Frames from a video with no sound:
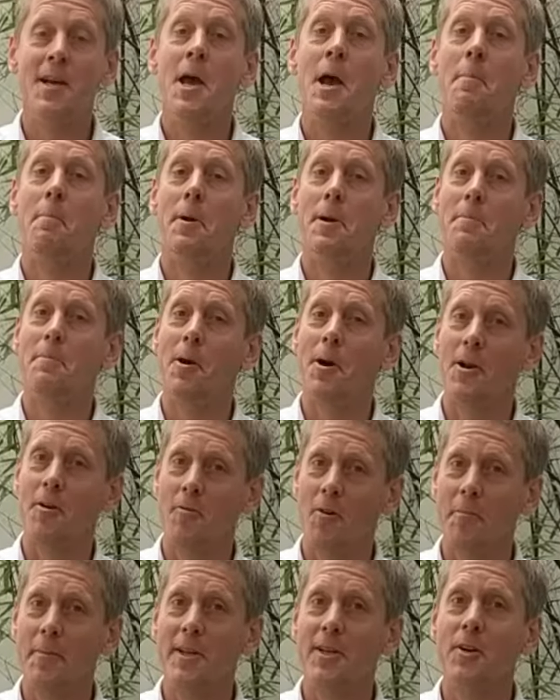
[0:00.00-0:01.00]
but a bottle of
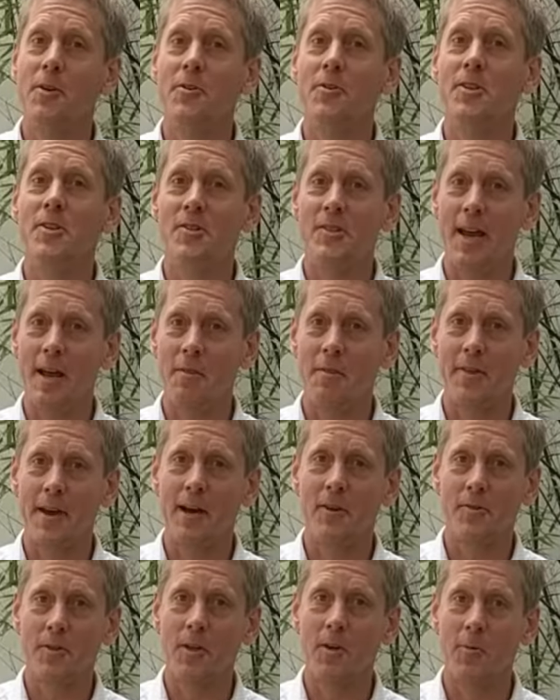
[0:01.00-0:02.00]
Romani Conti is
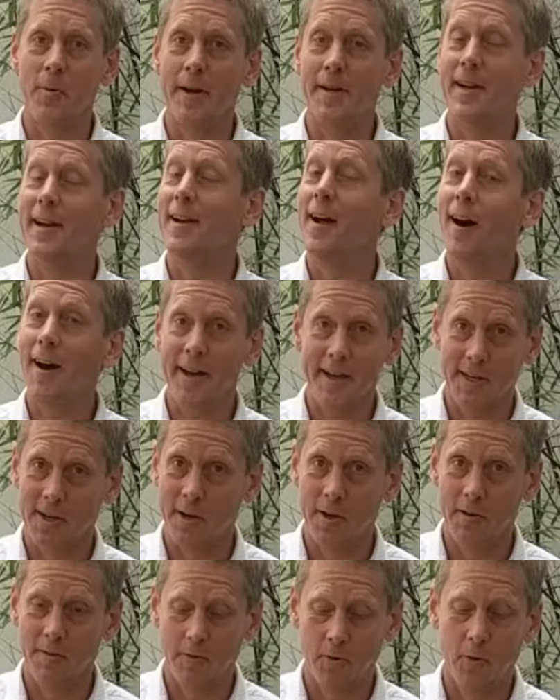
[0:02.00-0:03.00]
10,000 quid, and I can't
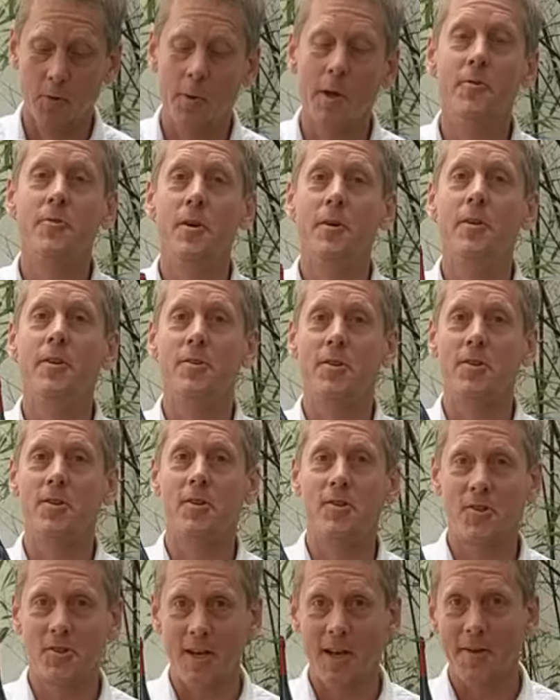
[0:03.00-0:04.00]
afford one, so this is a
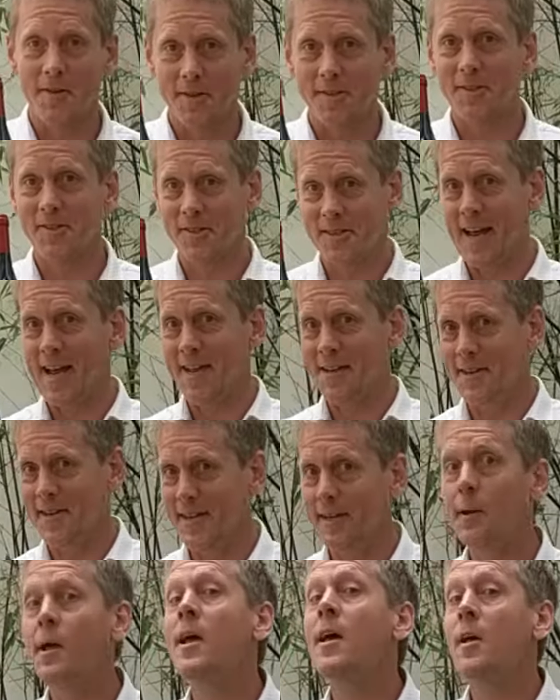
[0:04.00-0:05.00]
stunt stand-in.
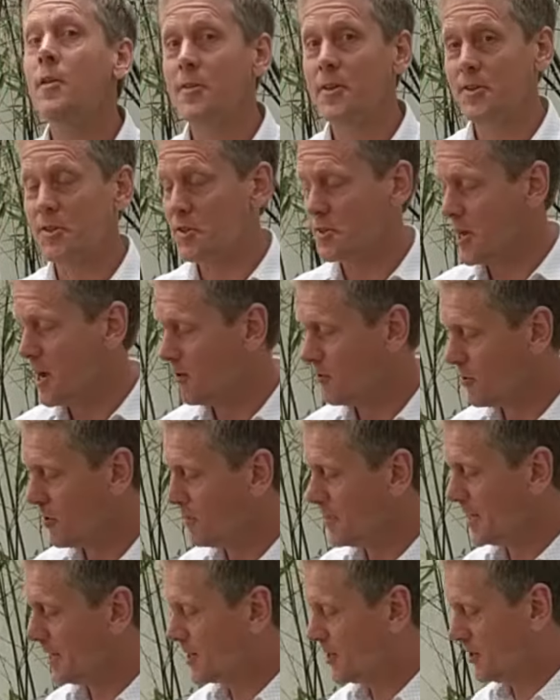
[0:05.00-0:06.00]
This is now
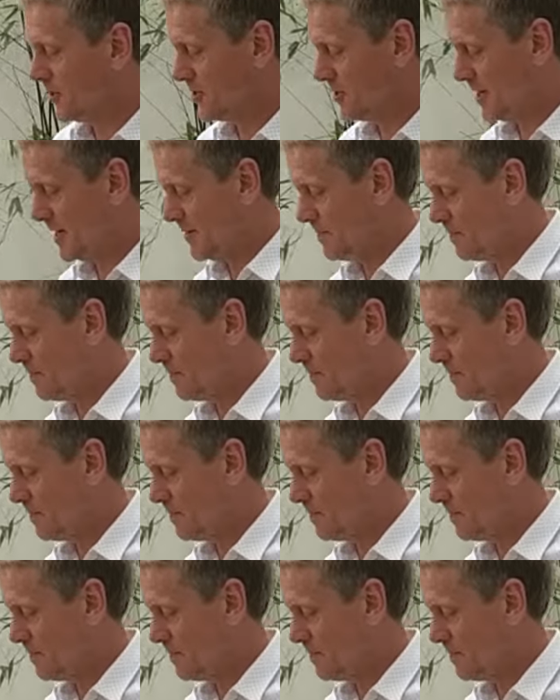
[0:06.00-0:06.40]
Romani Conti.